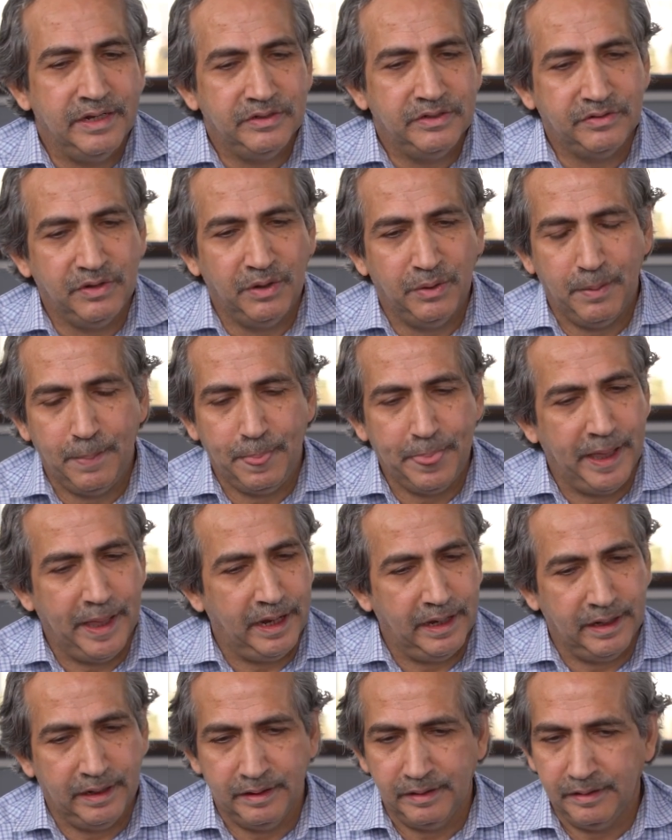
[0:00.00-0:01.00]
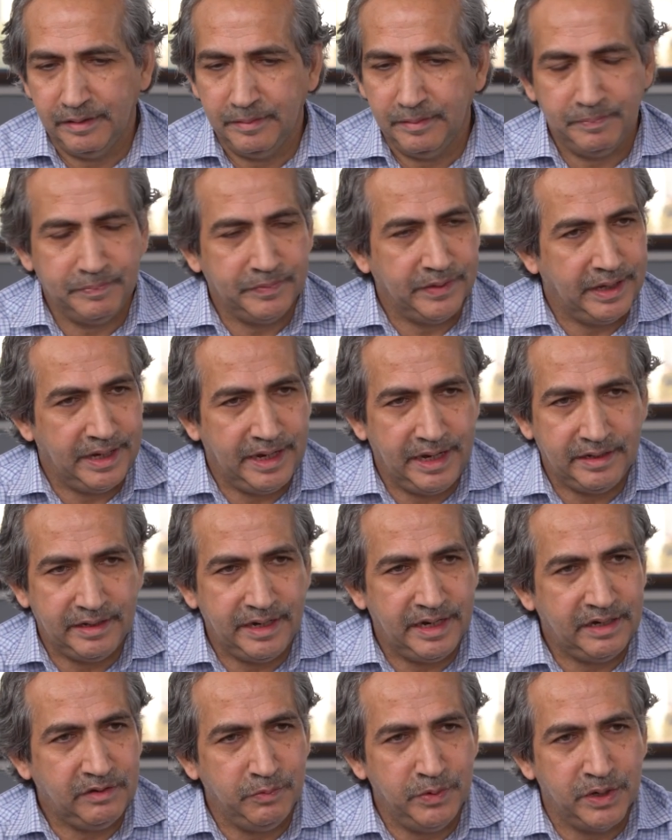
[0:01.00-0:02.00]
So uh, it,
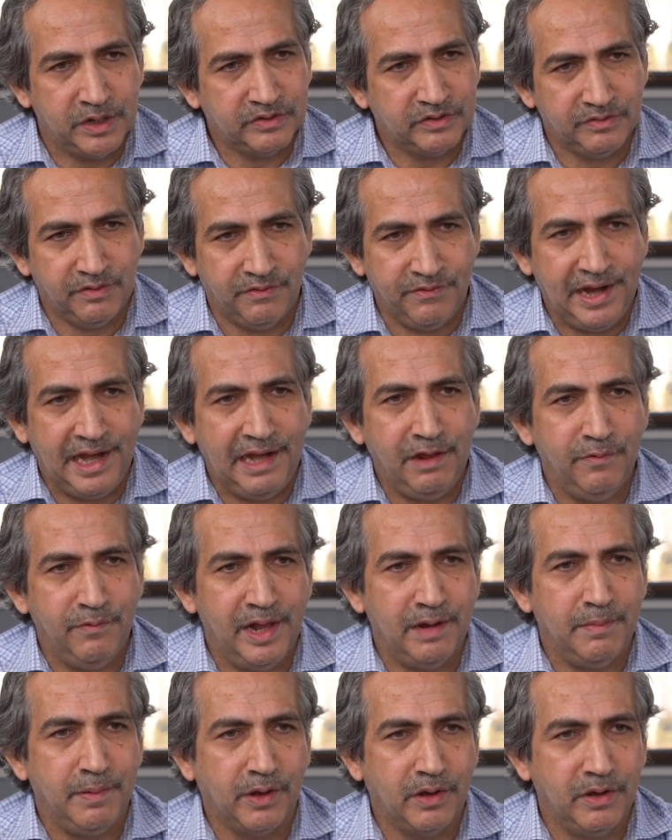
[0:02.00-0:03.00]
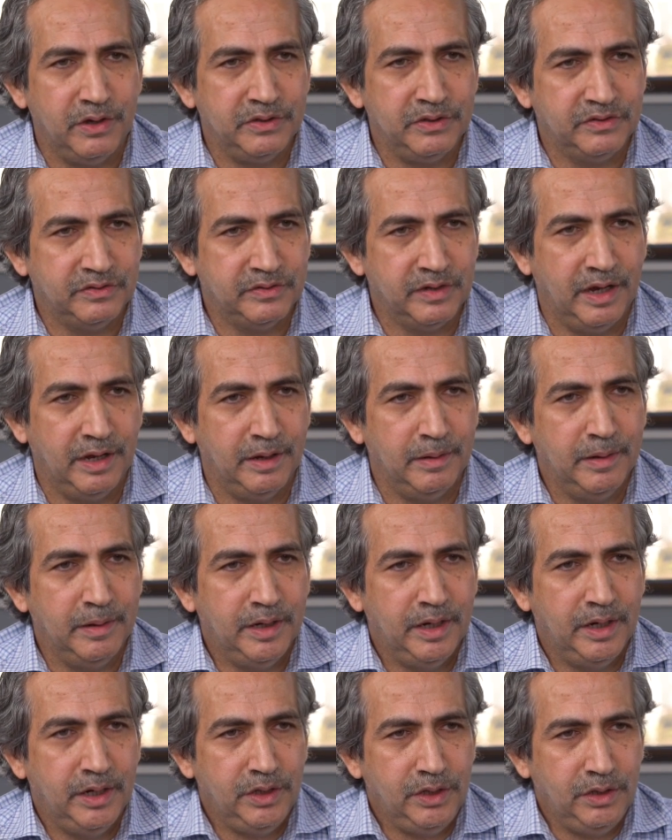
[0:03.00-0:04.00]
it works really well because uh,
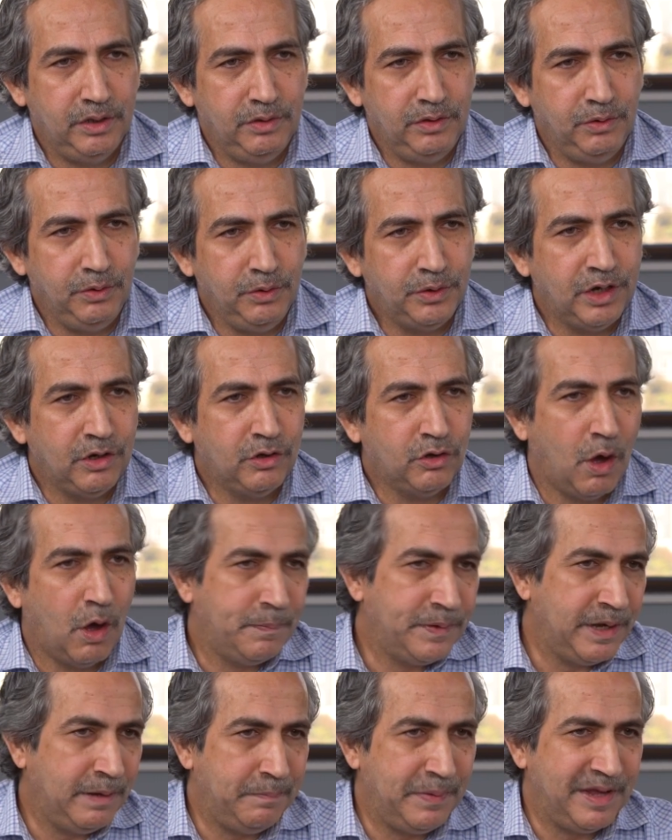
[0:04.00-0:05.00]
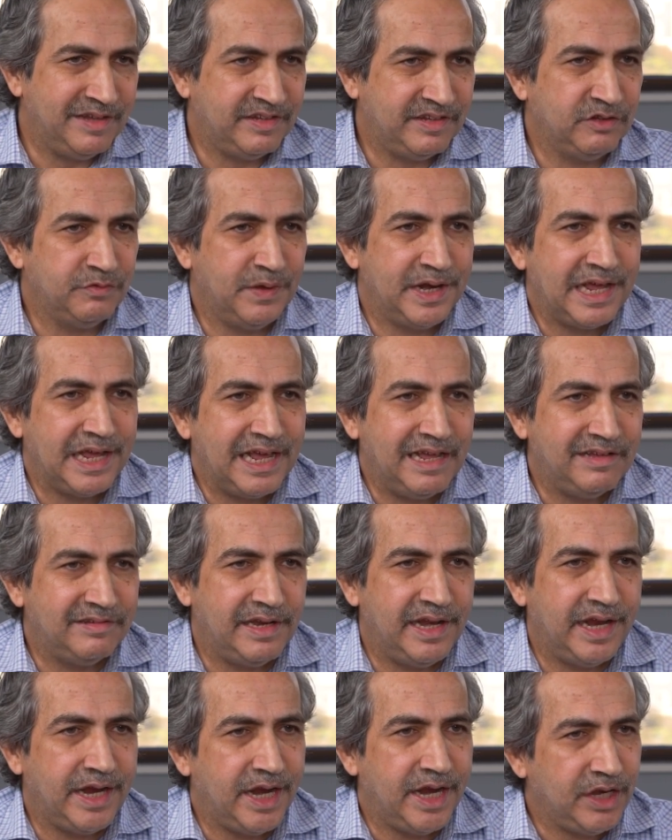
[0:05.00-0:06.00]
you, you can copy and paste things very
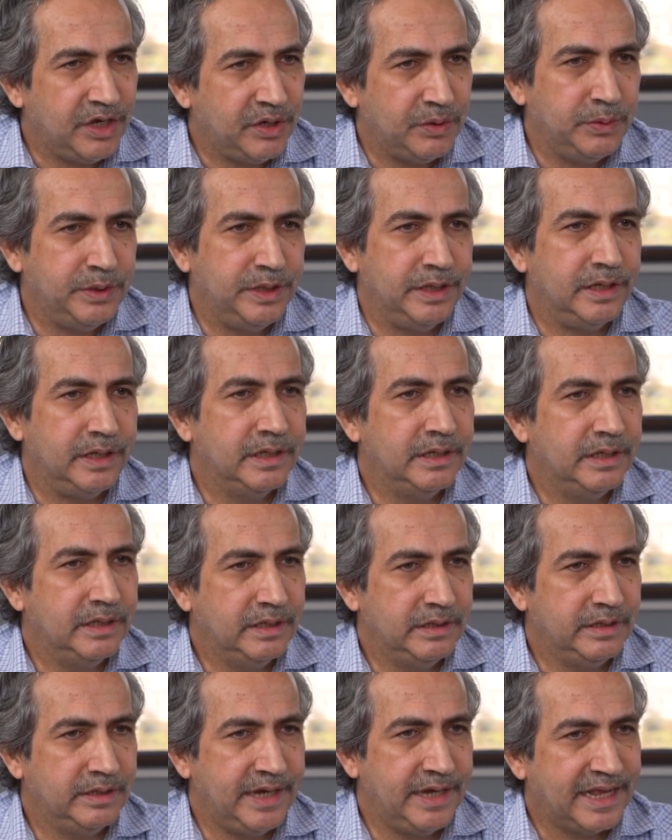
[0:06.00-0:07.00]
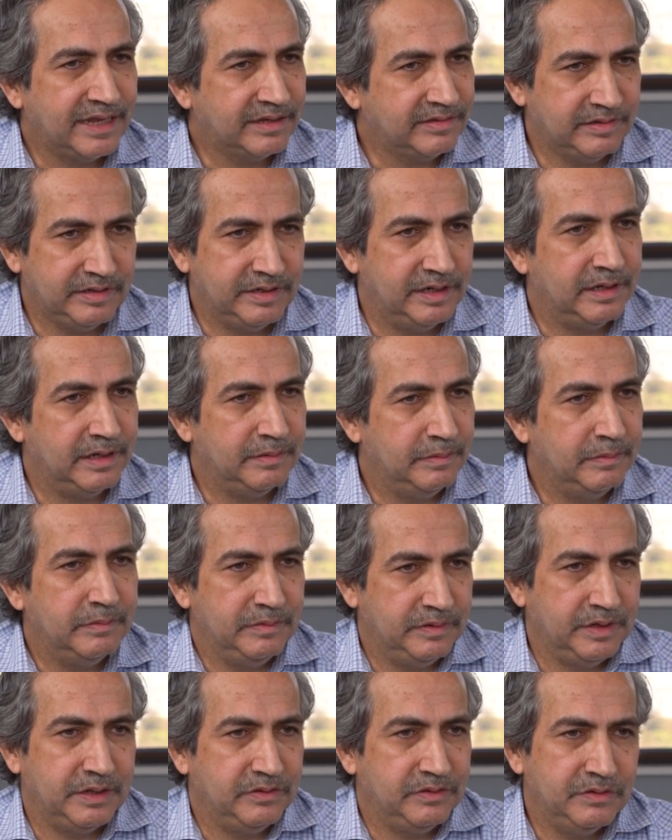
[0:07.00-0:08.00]
easily into the, mm -hmm. the text uh,
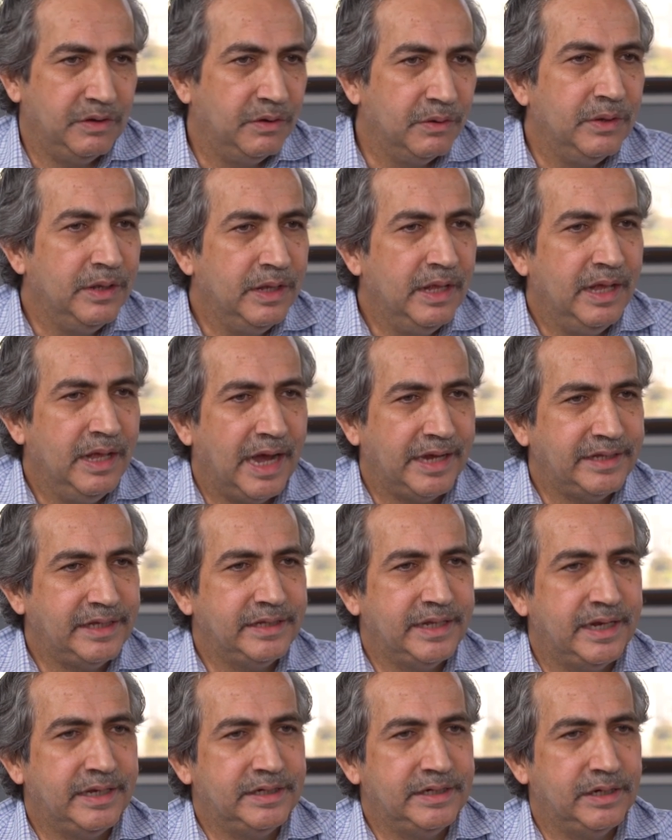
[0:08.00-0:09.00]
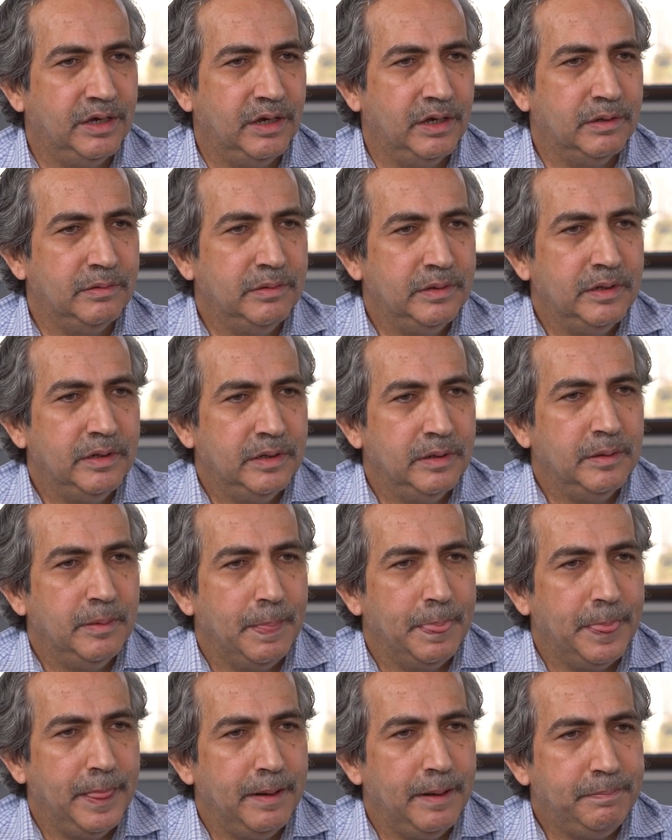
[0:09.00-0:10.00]
thing. So I think that uh,
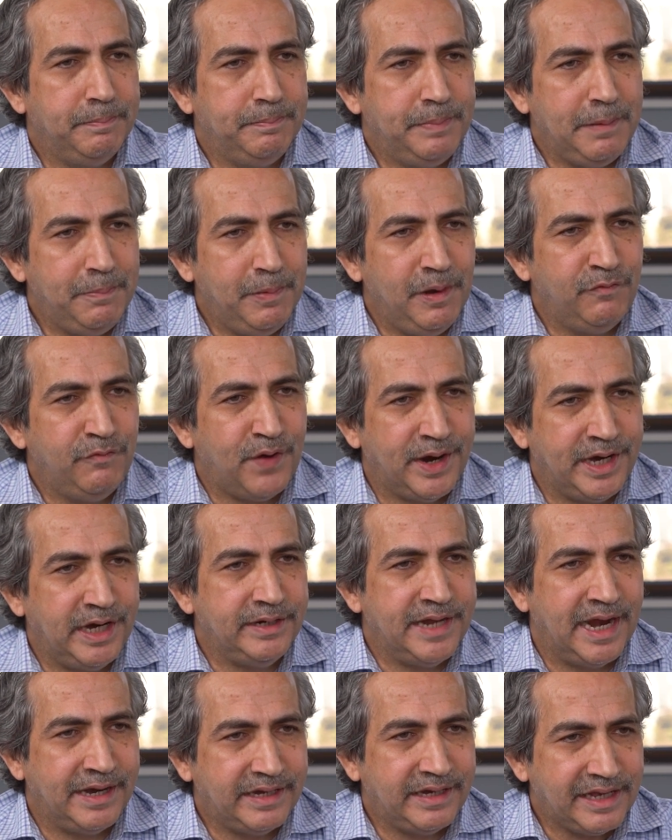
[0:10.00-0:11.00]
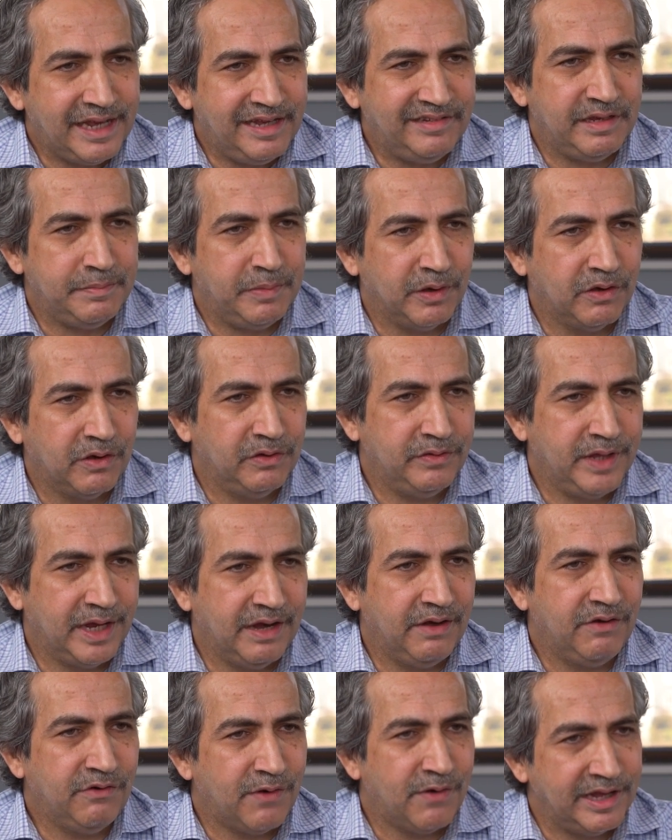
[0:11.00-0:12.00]
people find that easy because they
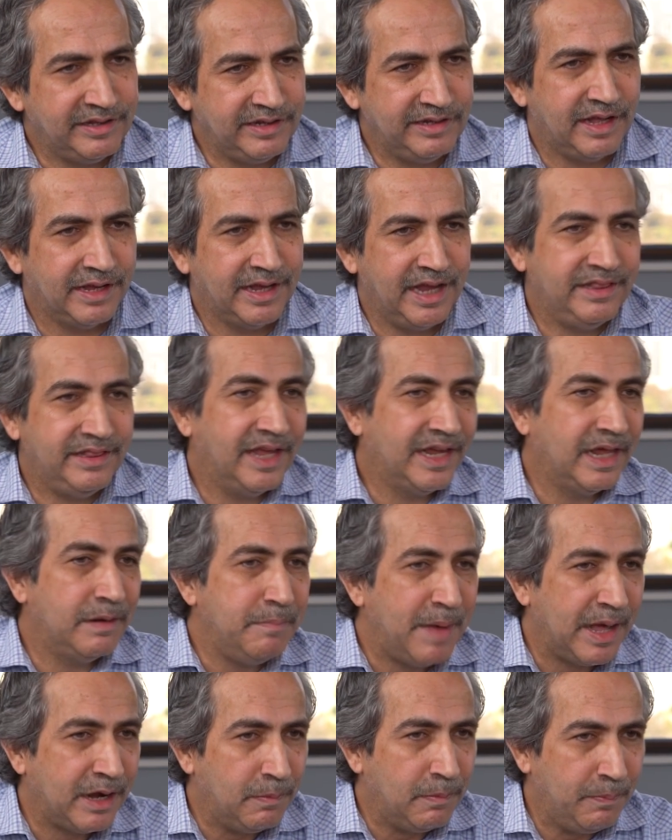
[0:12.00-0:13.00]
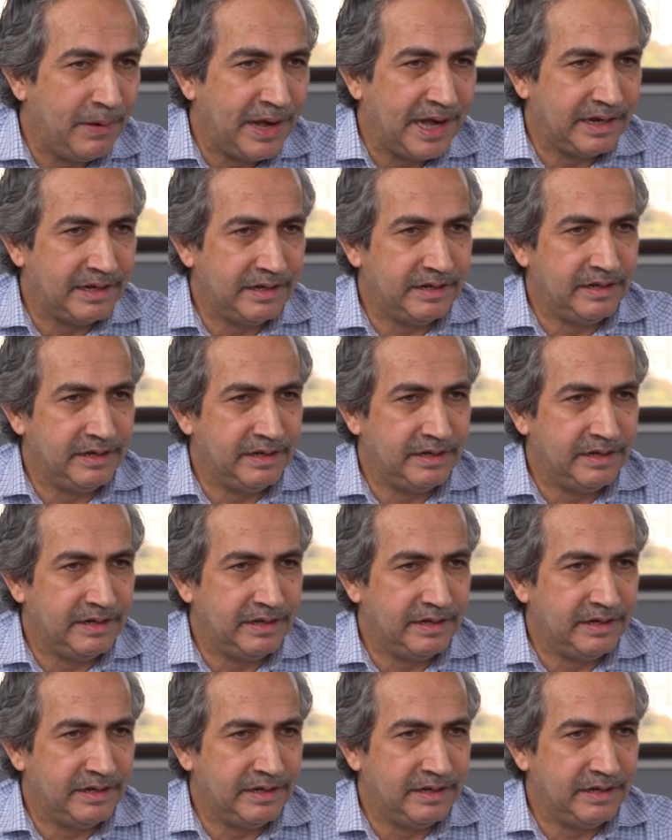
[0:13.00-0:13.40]
can try things again, they can manipulate